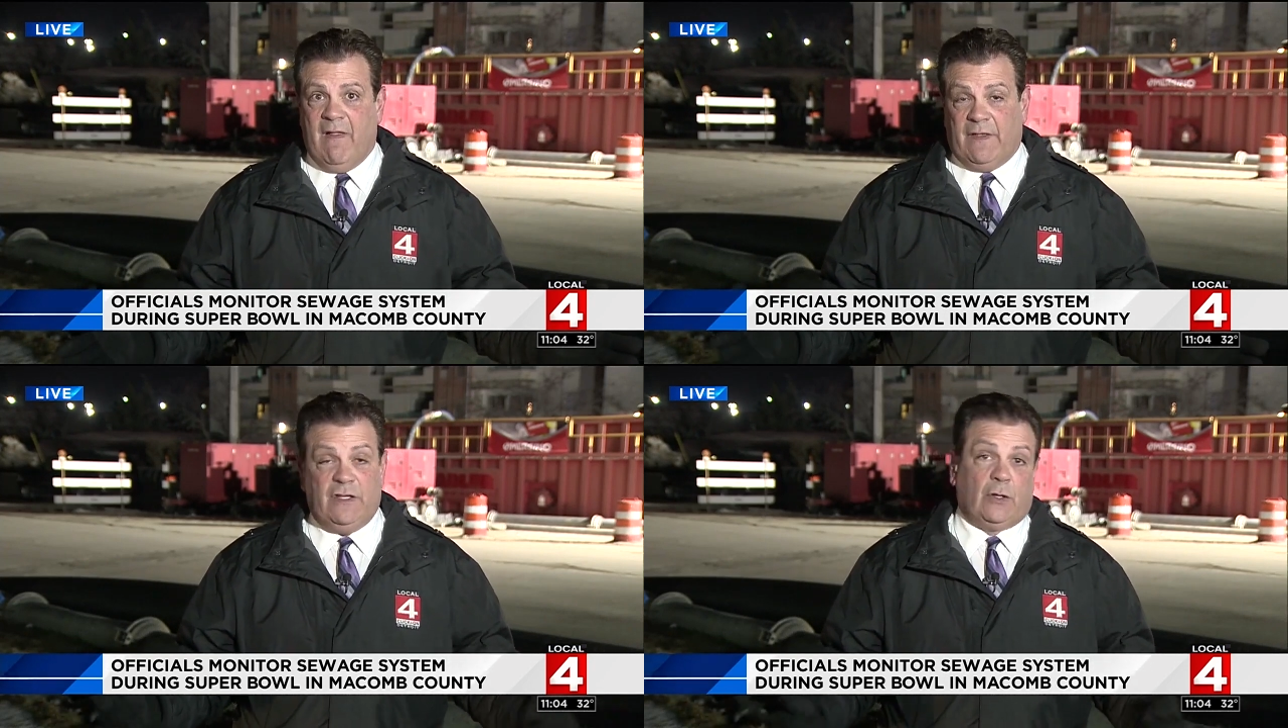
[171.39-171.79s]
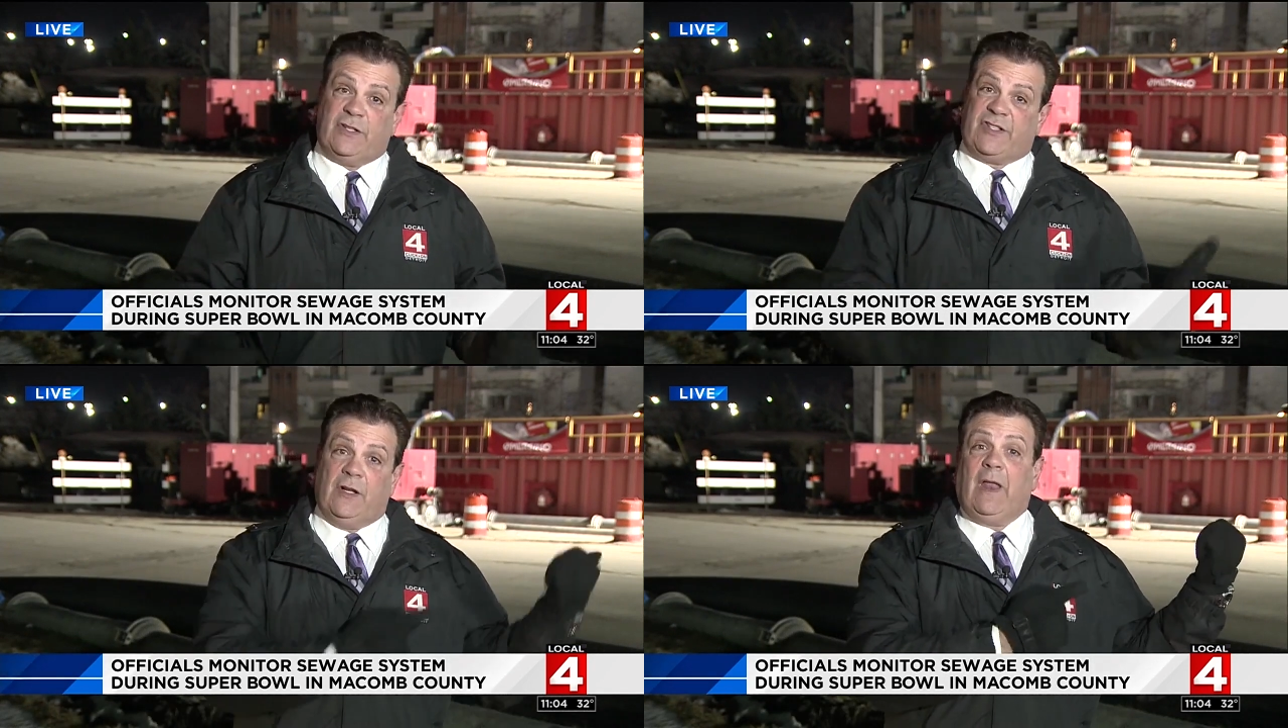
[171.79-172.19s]
that you
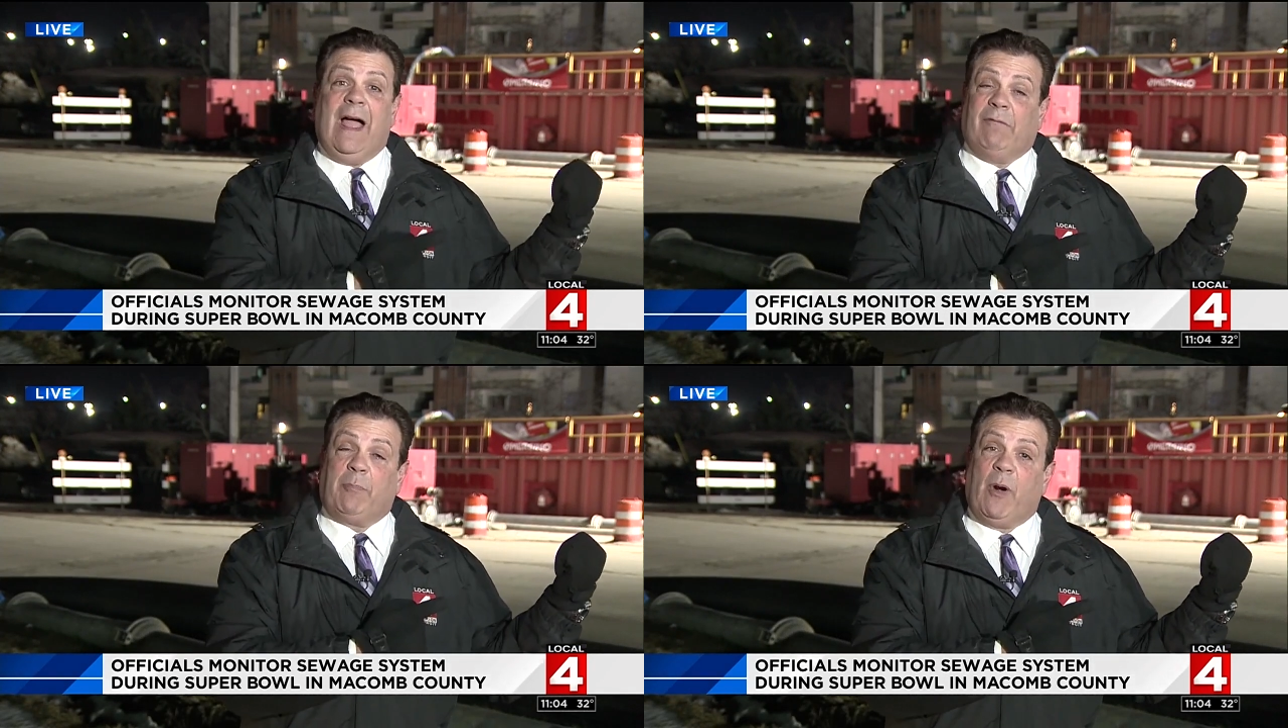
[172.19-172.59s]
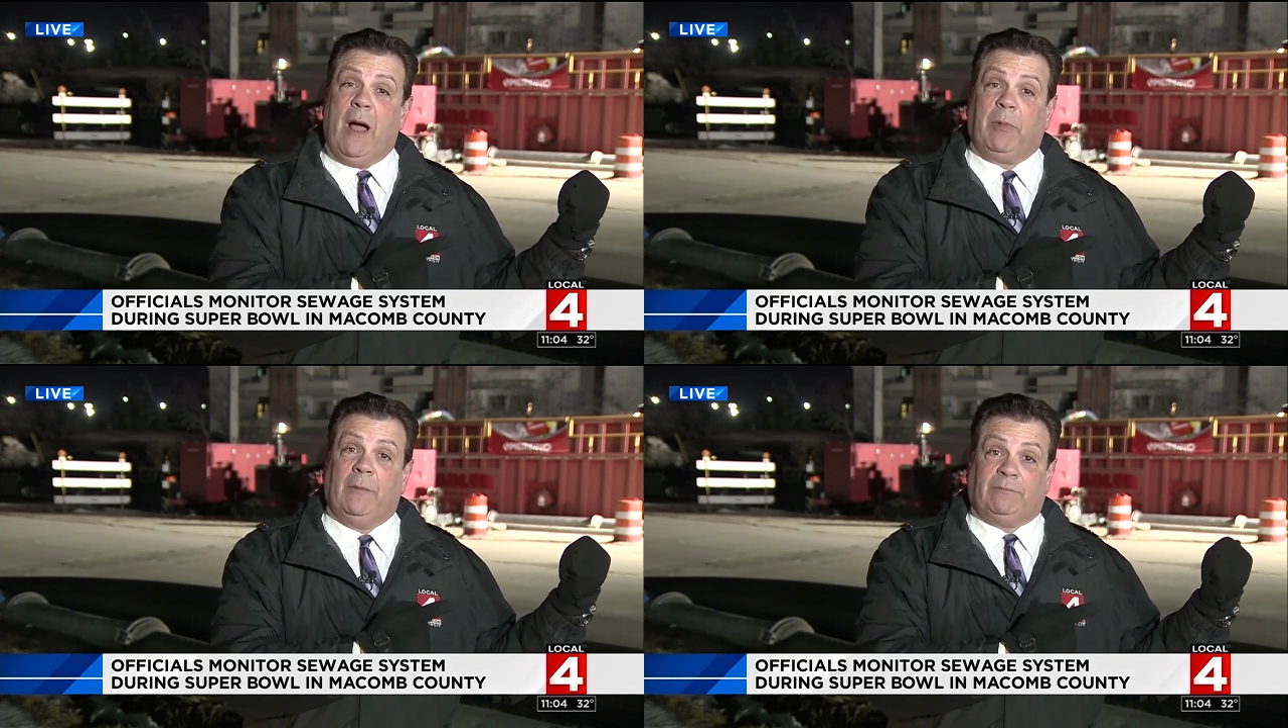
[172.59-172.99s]
could still have a
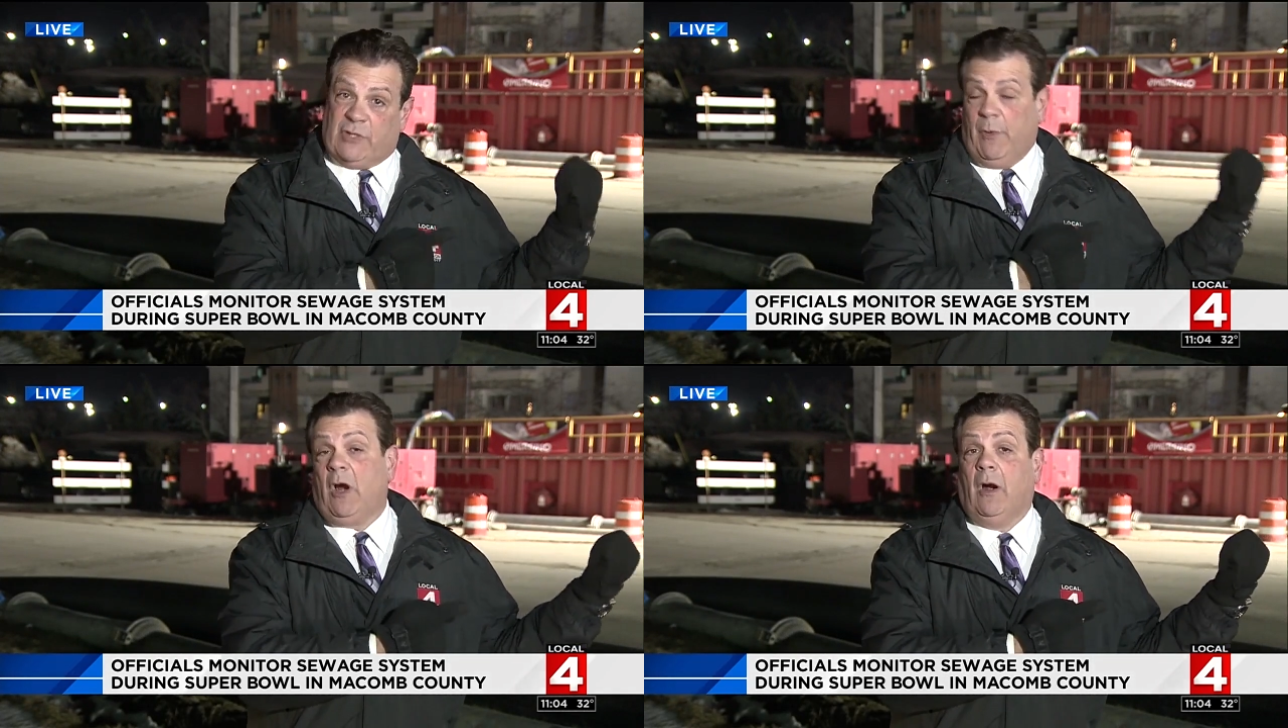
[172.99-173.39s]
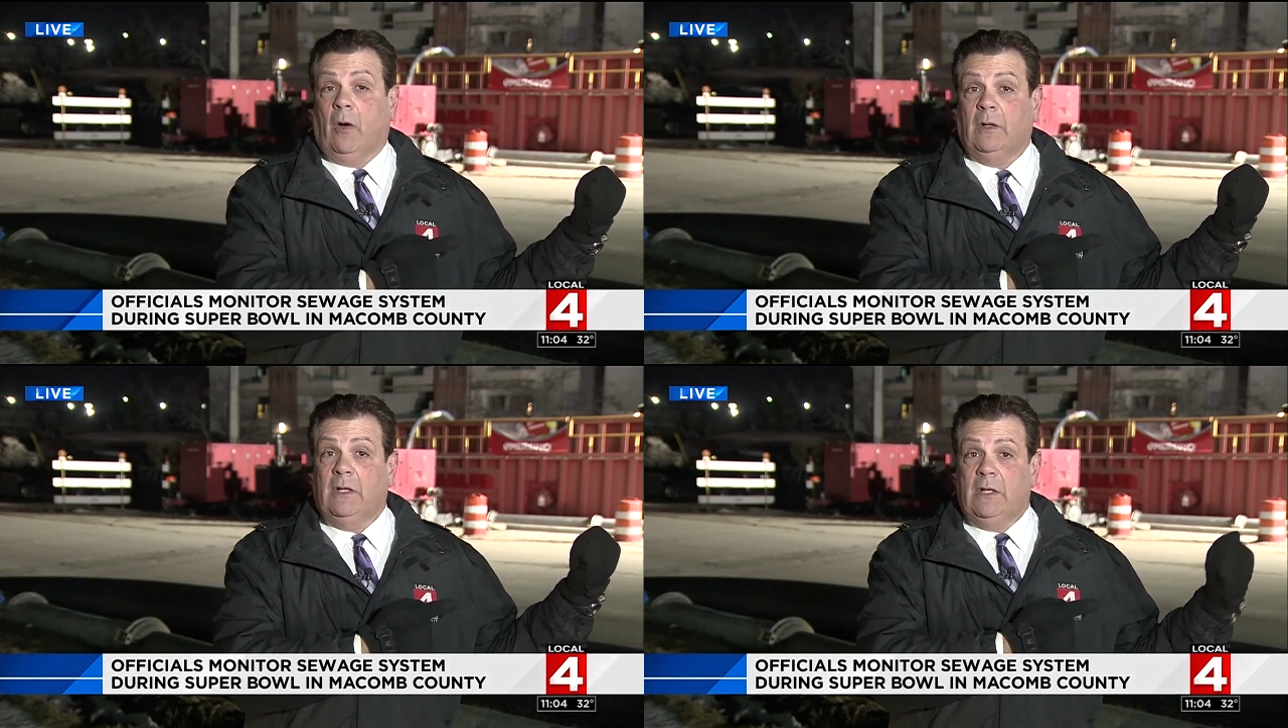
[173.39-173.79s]
problem tomorrow.